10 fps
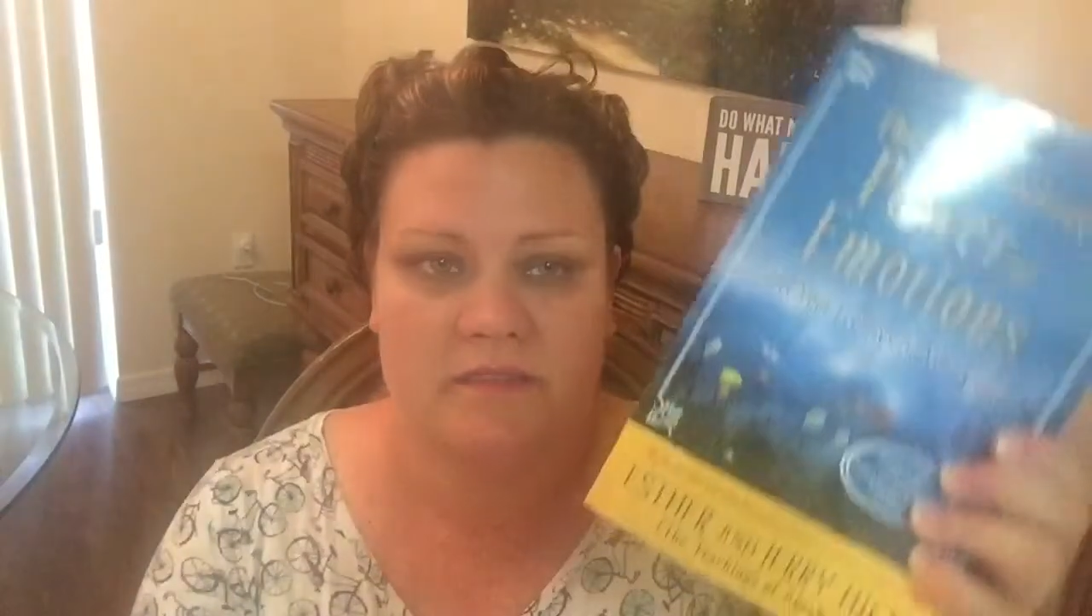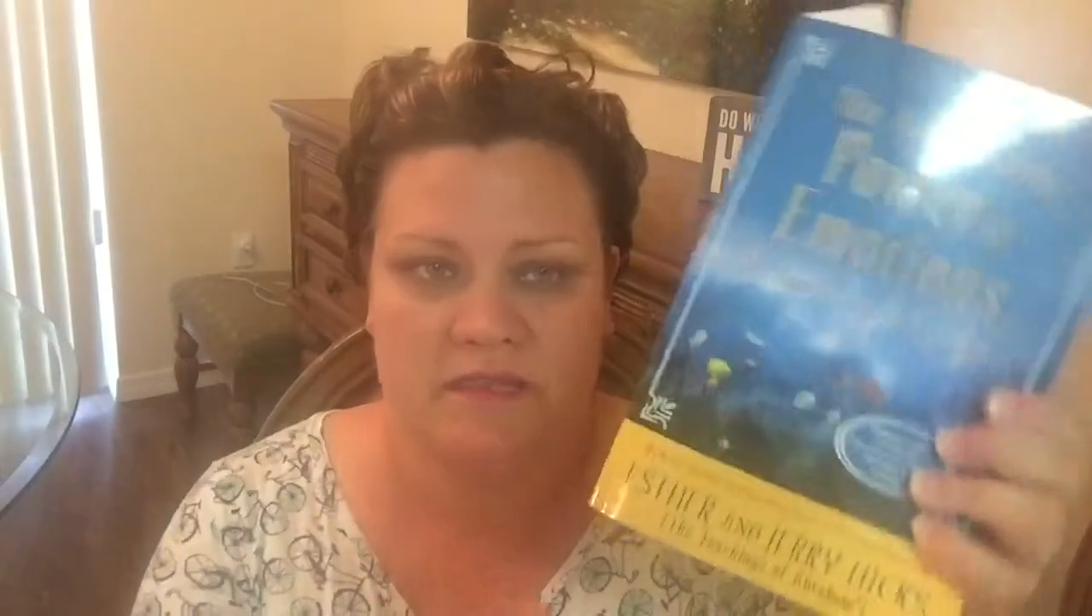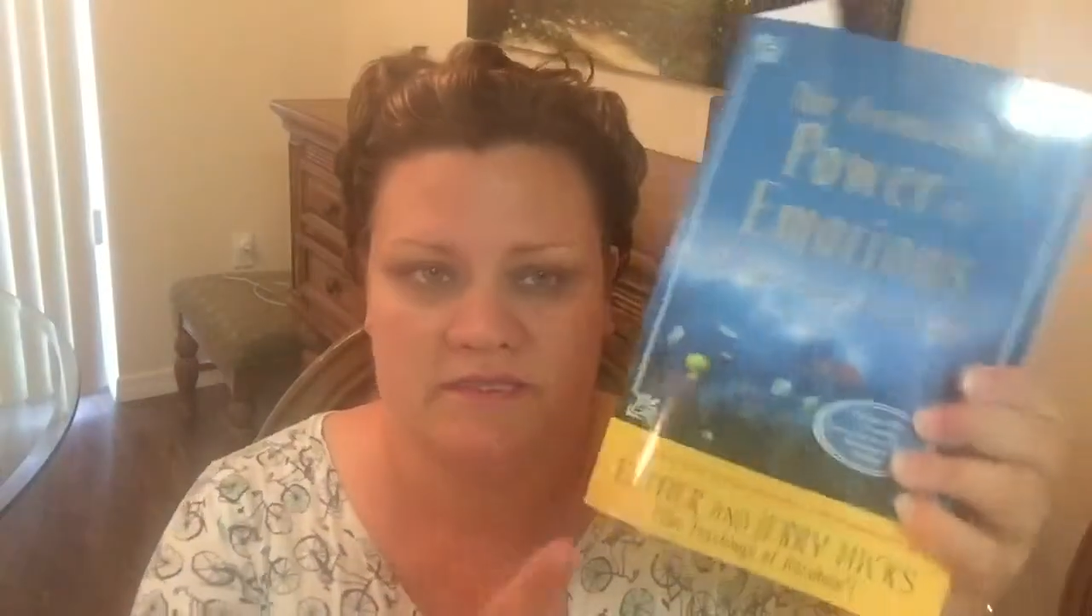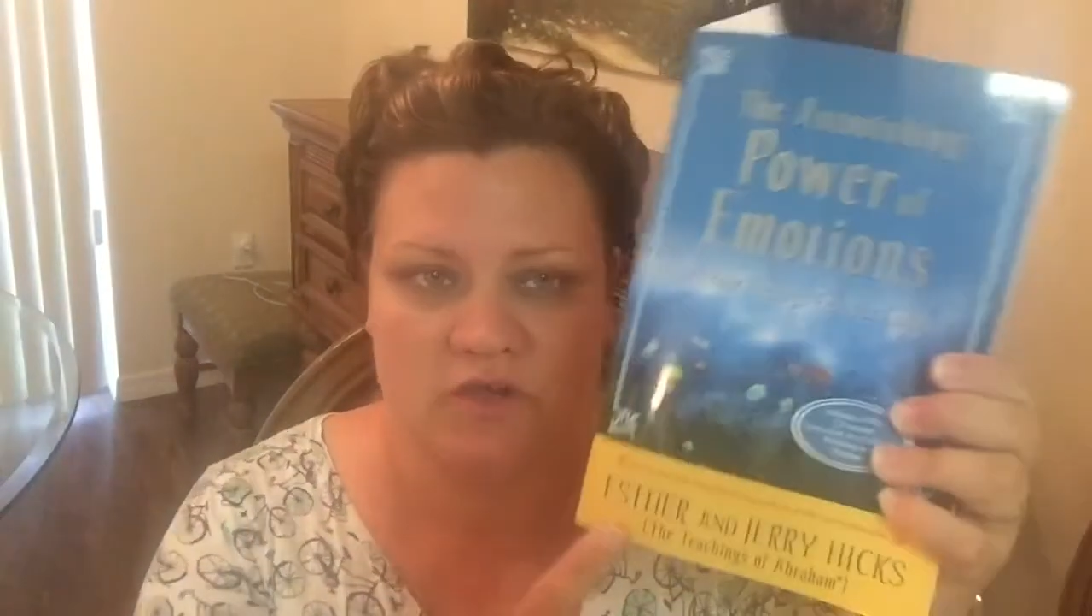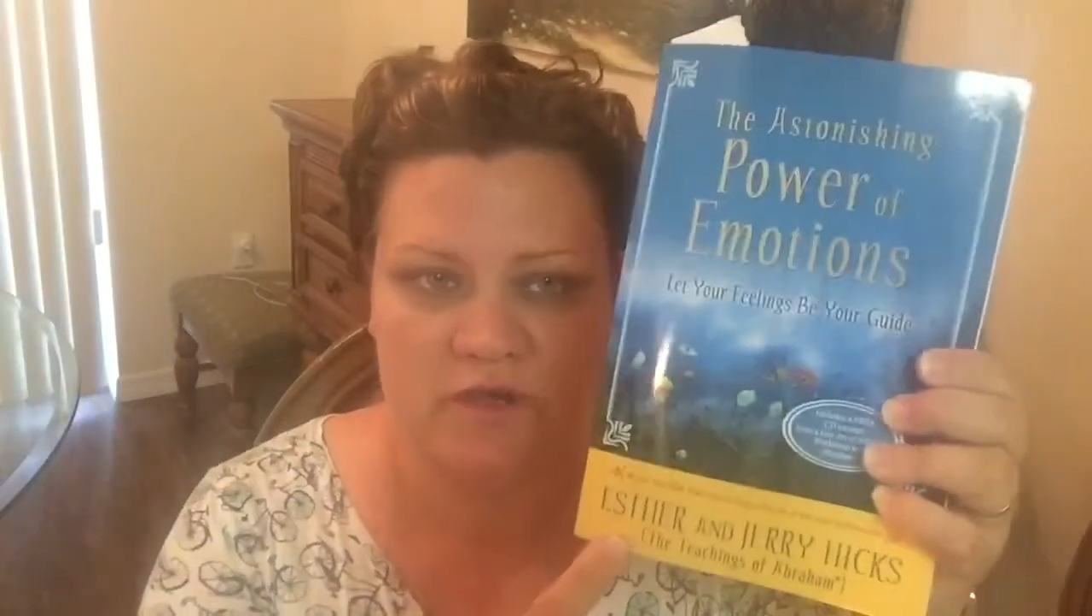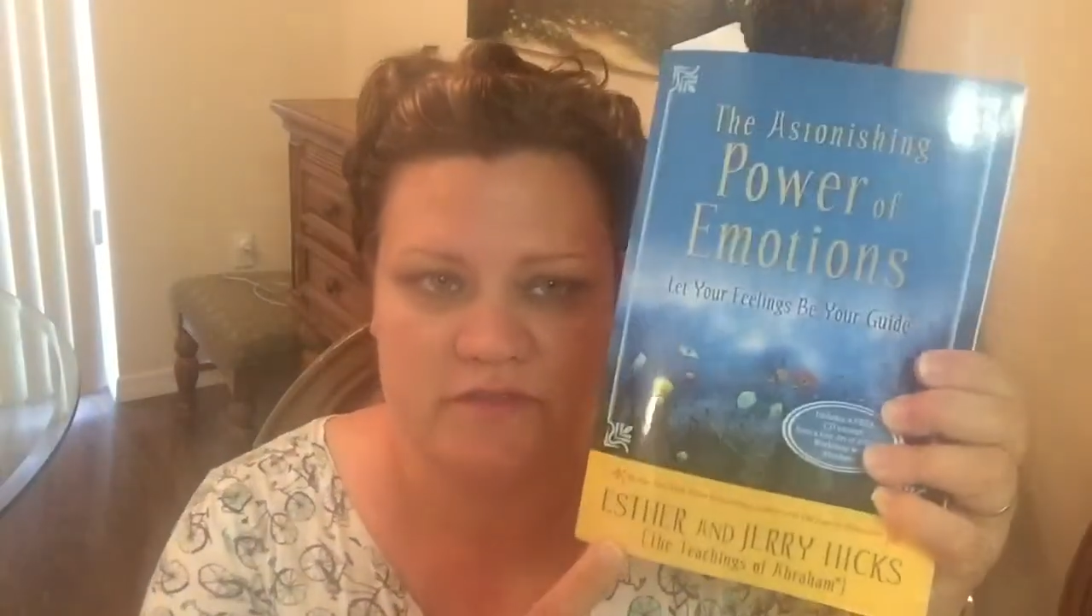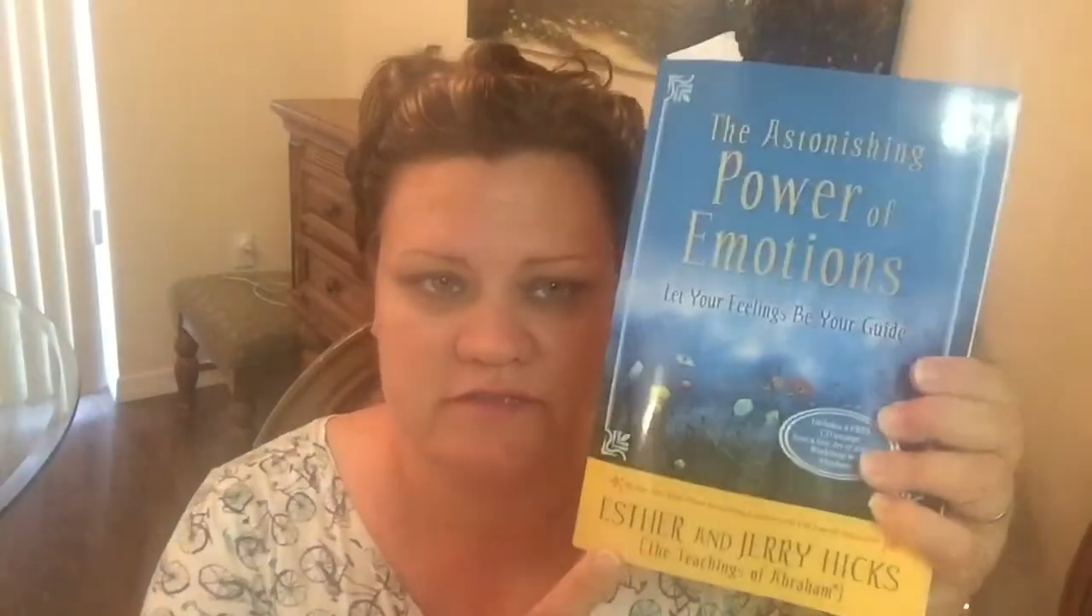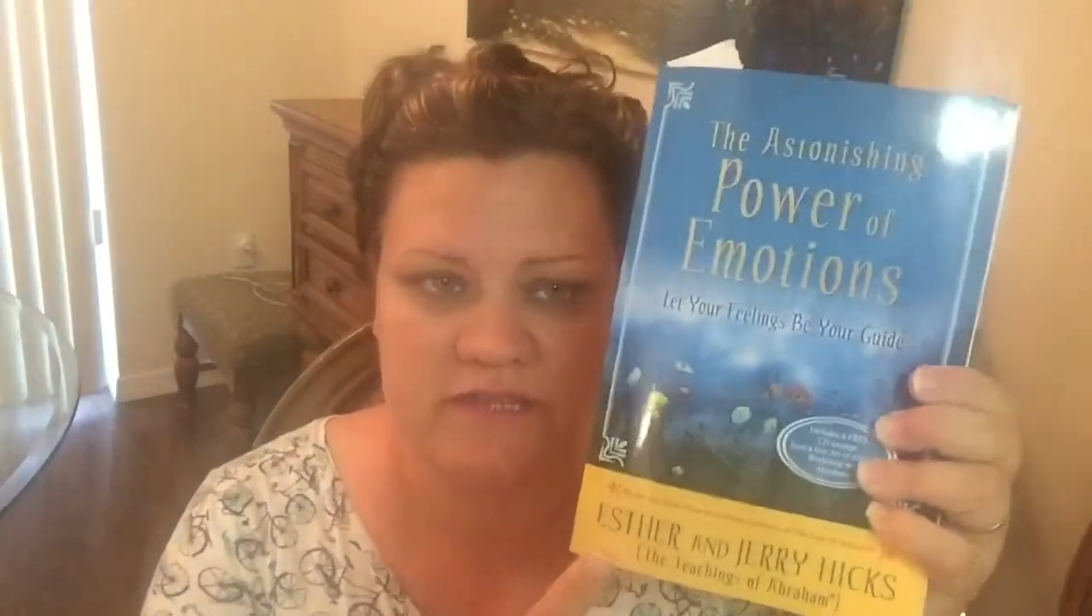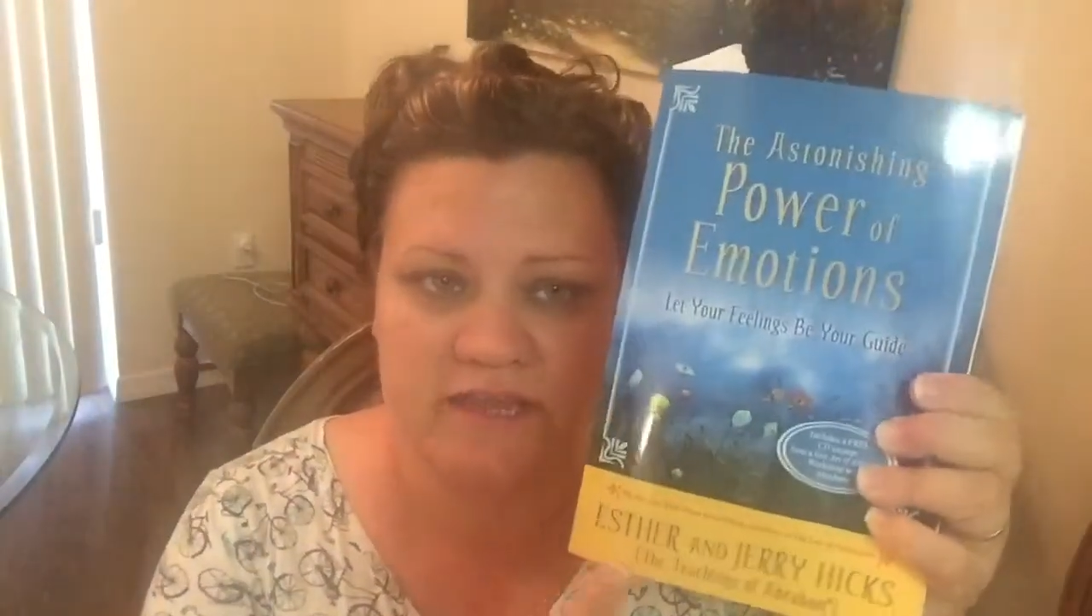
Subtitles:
these authors,